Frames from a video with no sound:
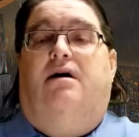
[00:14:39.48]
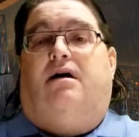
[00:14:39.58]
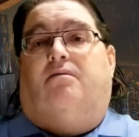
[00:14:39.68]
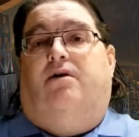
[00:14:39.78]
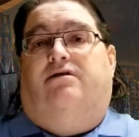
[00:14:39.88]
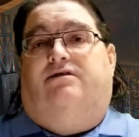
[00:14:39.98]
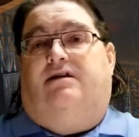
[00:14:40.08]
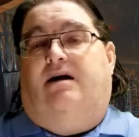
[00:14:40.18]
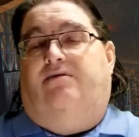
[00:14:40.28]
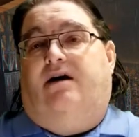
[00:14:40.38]
It works the
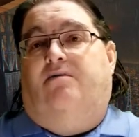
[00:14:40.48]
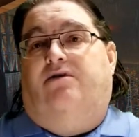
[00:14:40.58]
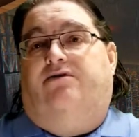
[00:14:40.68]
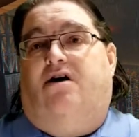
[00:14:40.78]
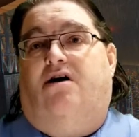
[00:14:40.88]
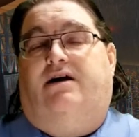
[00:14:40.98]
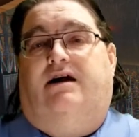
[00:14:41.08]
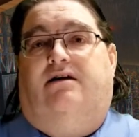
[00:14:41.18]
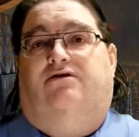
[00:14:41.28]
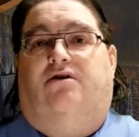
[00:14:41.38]
same thing with
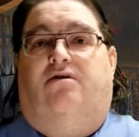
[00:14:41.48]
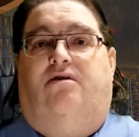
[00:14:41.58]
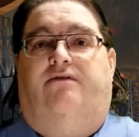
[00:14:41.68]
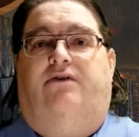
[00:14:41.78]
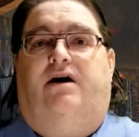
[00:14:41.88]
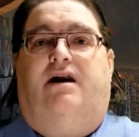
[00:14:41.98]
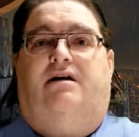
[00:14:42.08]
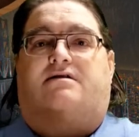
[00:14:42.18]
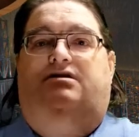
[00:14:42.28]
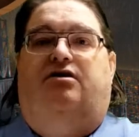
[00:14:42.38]
talking. So if you're going
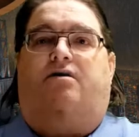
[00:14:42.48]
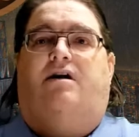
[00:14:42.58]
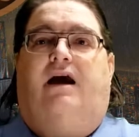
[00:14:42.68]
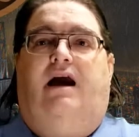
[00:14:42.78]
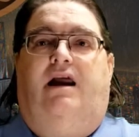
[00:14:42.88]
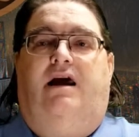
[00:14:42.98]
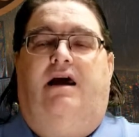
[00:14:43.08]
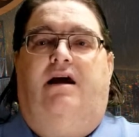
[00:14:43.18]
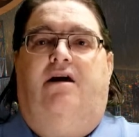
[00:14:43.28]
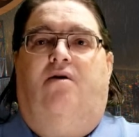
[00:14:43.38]
to
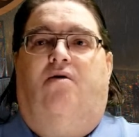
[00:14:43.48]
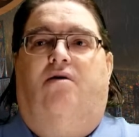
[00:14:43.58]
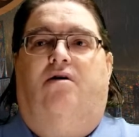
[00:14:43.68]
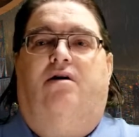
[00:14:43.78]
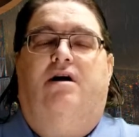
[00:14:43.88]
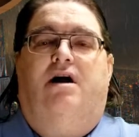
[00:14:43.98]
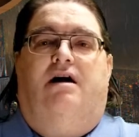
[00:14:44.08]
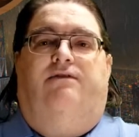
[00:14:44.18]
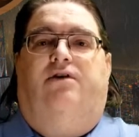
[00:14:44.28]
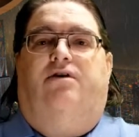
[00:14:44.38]
interrogating, or
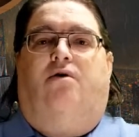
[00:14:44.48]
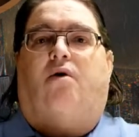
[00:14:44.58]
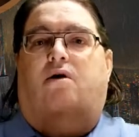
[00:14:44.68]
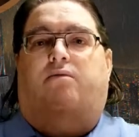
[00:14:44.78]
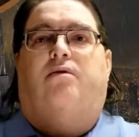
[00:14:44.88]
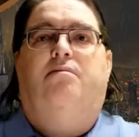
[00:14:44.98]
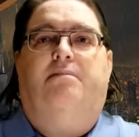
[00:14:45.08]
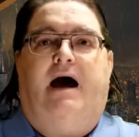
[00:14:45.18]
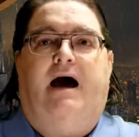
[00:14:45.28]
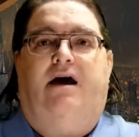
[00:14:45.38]
if you're in a courtroom
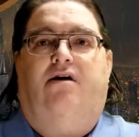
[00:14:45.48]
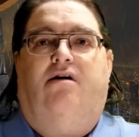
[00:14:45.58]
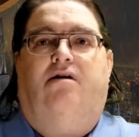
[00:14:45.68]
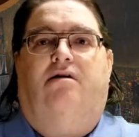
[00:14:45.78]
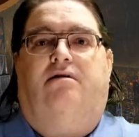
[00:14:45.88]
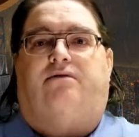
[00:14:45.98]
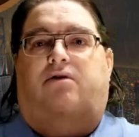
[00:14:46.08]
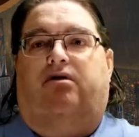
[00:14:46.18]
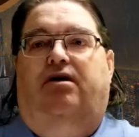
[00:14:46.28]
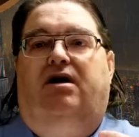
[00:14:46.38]
battle, if
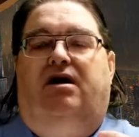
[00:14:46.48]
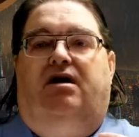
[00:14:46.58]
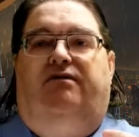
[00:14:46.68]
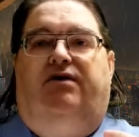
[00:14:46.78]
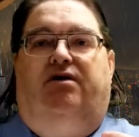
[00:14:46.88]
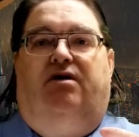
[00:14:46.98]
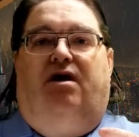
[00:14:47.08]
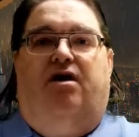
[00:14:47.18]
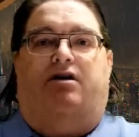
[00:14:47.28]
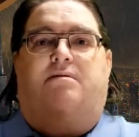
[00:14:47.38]
you're in an
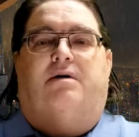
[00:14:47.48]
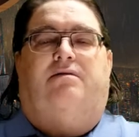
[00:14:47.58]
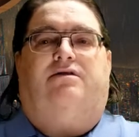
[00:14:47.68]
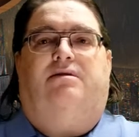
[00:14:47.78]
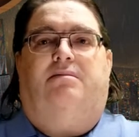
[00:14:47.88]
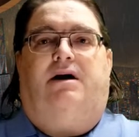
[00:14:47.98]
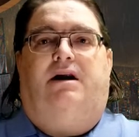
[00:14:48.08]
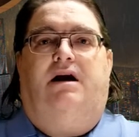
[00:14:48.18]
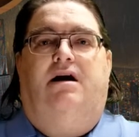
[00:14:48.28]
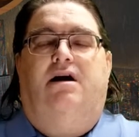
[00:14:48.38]
argument with
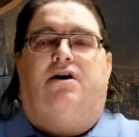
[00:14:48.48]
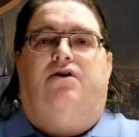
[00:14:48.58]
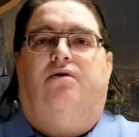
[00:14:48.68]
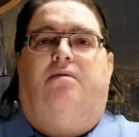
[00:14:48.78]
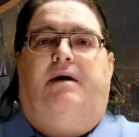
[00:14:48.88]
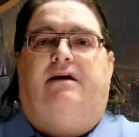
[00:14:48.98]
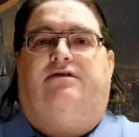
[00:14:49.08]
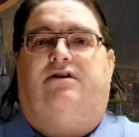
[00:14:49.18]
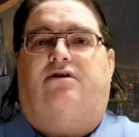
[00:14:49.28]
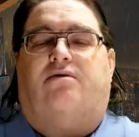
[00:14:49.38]
somebody, you are
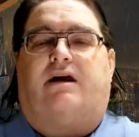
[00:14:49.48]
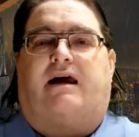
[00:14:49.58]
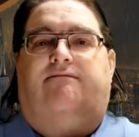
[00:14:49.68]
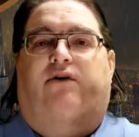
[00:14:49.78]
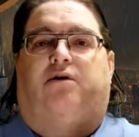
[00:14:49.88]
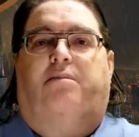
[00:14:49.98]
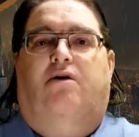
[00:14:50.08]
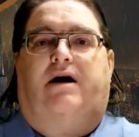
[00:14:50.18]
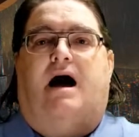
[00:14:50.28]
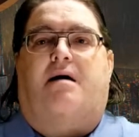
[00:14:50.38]
basically doing a
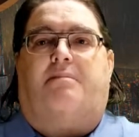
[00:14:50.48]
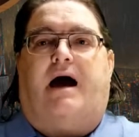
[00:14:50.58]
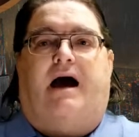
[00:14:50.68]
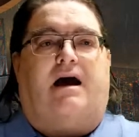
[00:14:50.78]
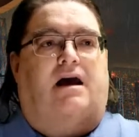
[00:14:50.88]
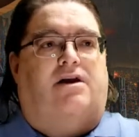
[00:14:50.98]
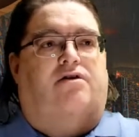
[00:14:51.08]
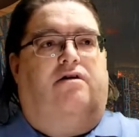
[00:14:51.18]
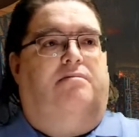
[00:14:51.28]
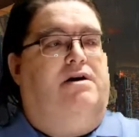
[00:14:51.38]
verbal combat, and
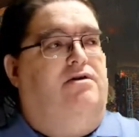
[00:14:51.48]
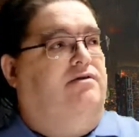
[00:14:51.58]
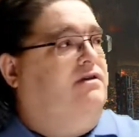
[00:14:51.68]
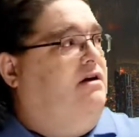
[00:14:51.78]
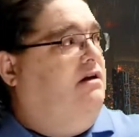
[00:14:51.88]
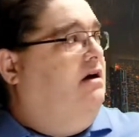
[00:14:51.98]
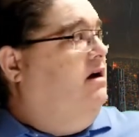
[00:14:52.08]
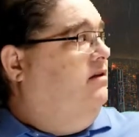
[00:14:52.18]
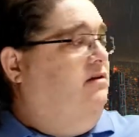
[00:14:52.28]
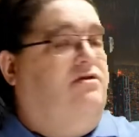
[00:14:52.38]
you're going to be using
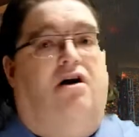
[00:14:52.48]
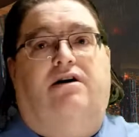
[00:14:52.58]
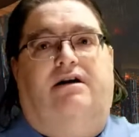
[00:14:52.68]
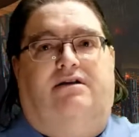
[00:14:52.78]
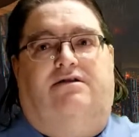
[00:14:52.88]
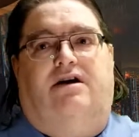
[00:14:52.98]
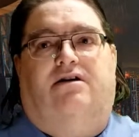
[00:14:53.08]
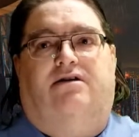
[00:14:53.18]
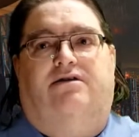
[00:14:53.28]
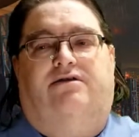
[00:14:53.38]
the talking
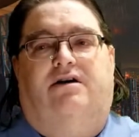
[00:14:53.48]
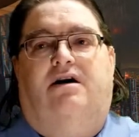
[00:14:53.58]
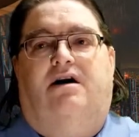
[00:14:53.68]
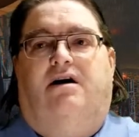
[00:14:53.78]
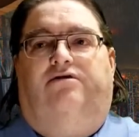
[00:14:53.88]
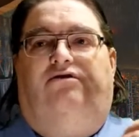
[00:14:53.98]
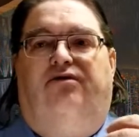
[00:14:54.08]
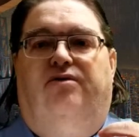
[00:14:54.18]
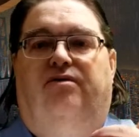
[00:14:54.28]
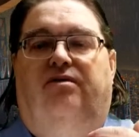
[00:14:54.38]
skills
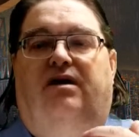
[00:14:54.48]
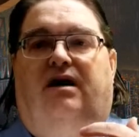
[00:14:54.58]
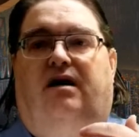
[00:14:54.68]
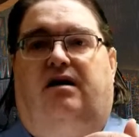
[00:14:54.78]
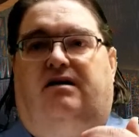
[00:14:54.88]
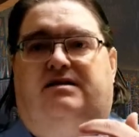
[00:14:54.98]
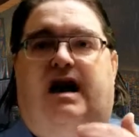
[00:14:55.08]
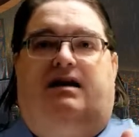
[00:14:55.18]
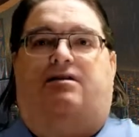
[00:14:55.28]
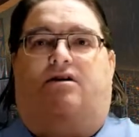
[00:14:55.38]
to
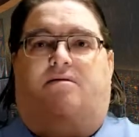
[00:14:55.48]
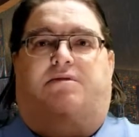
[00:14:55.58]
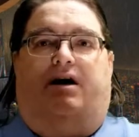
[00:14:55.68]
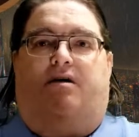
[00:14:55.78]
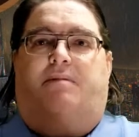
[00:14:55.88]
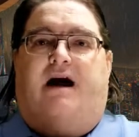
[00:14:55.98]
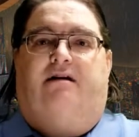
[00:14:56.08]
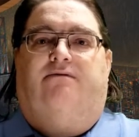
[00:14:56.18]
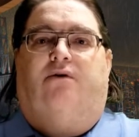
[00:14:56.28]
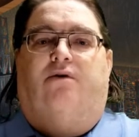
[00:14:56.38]
attack the other player back
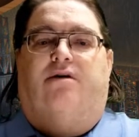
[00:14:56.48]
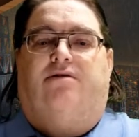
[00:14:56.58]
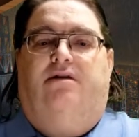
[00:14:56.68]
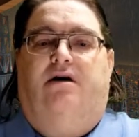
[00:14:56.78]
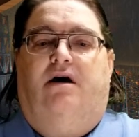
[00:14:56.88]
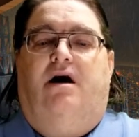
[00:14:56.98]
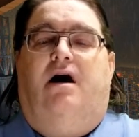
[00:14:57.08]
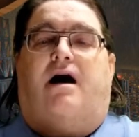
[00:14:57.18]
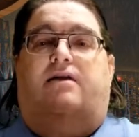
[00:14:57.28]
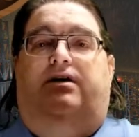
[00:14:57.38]
and forth.
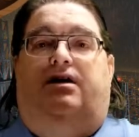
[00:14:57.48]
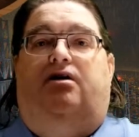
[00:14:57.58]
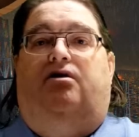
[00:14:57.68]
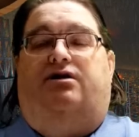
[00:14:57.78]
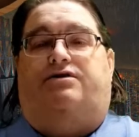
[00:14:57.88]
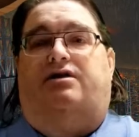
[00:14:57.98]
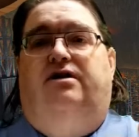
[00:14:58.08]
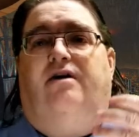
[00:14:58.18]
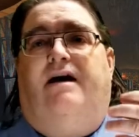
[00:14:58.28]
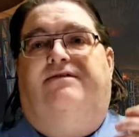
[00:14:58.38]
And then, of course,
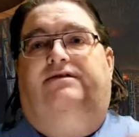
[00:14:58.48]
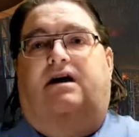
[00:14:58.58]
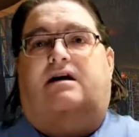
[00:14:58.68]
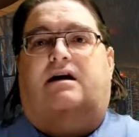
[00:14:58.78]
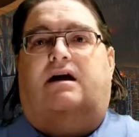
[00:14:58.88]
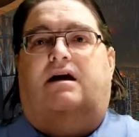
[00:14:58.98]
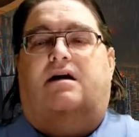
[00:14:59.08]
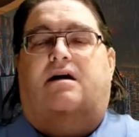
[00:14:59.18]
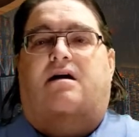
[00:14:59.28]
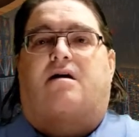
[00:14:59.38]
then you have
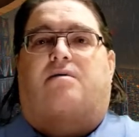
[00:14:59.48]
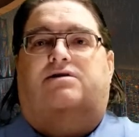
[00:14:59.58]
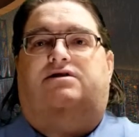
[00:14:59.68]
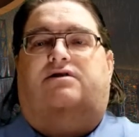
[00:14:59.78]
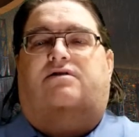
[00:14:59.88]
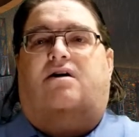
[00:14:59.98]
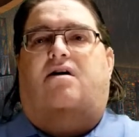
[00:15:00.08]
psyche, which is